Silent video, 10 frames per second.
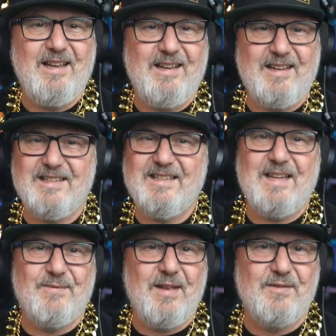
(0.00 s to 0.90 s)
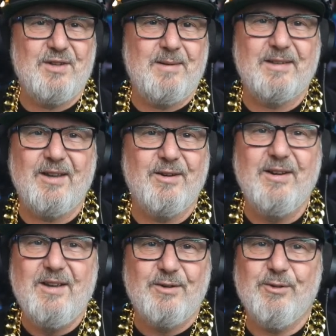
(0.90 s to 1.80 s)
I didn't even have time to go
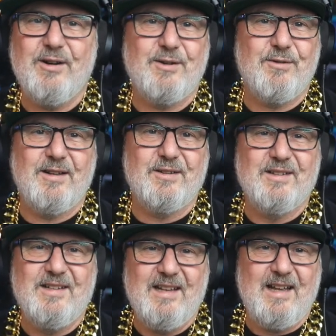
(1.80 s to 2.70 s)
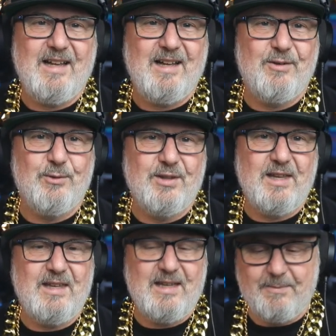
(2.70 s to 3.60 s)
right around all
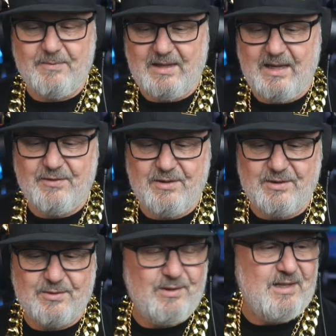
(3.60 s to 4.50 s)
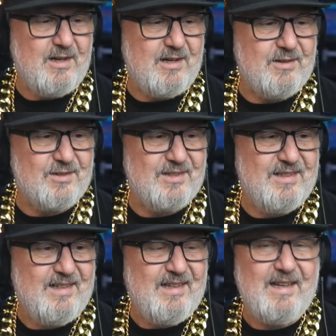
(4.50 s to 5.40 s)
the avenues, all the aisles,
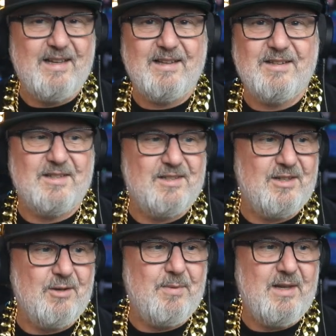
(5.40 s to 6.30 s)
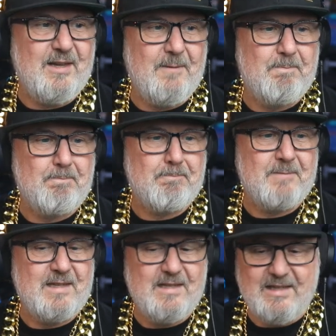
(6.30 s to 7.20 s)
because it's so big.
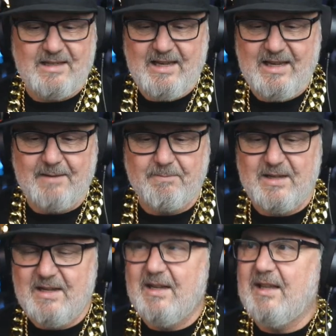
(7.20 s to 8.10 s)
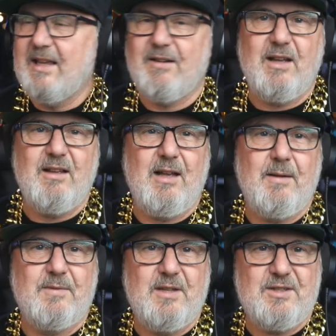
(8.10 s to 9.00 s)
Yeah. Now,
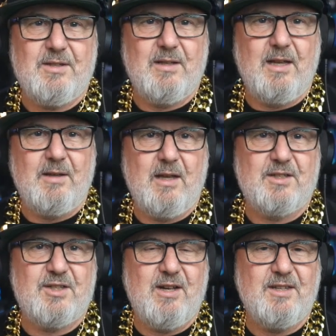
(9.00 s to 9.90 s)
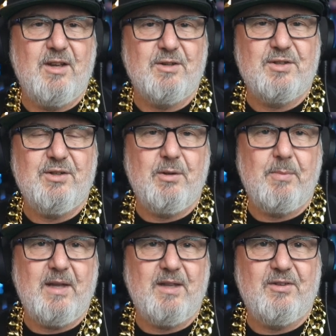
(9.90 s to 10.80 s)
just a side note too
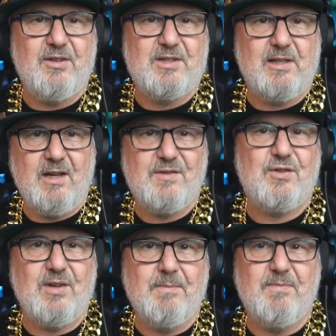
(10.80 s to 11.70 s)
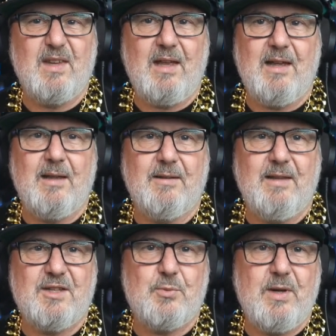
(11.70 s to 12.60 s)
about this live stream.
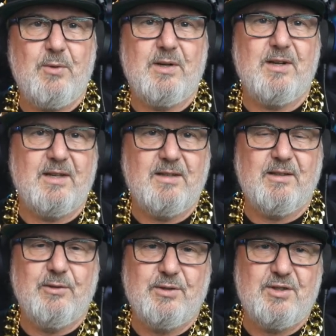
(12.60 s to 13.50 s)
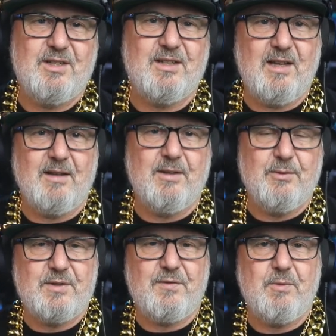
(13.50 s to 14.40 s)
Last week when I launched it, there
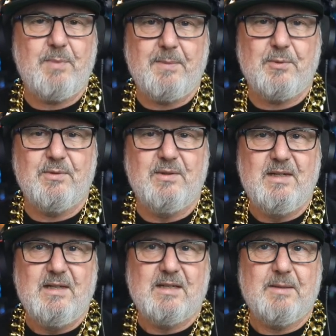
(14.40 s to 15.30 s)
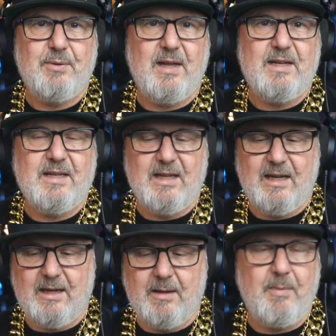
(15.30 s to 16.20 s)
was a few people complaining
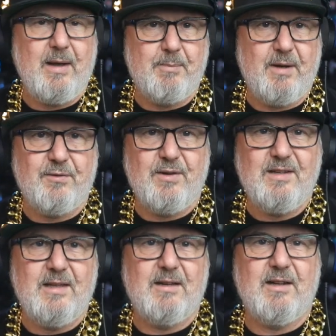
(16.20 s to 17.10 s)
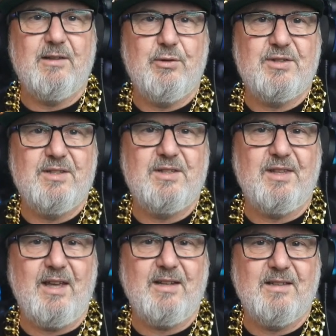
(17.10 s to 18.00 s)
about buffering. Now, I looked into
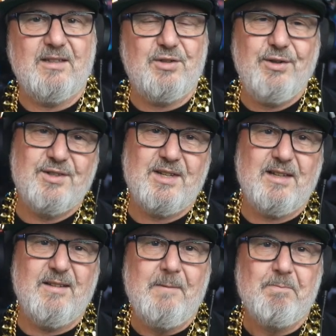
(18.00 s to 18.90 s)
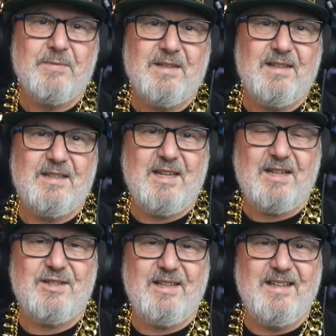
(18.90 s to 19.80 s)
that, and it turns out it's
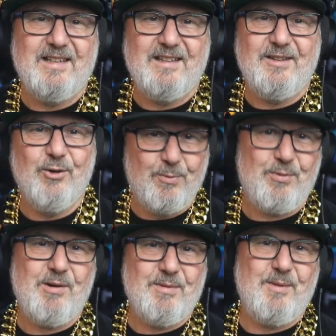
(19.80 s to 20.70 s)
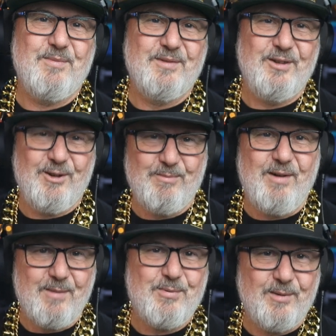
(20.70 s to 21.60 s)
actually your problem, not
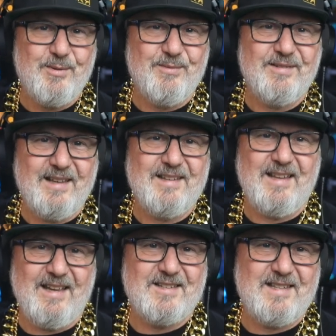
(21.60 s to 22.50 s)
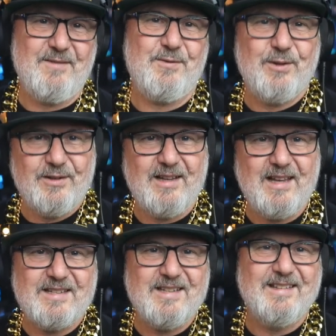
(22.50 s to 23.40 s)
my problem. How's that for an
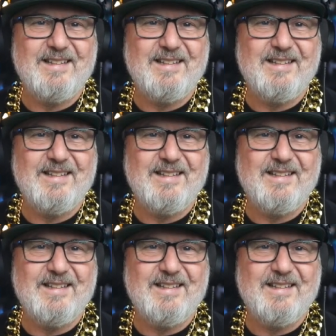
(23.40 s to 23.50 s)
answer?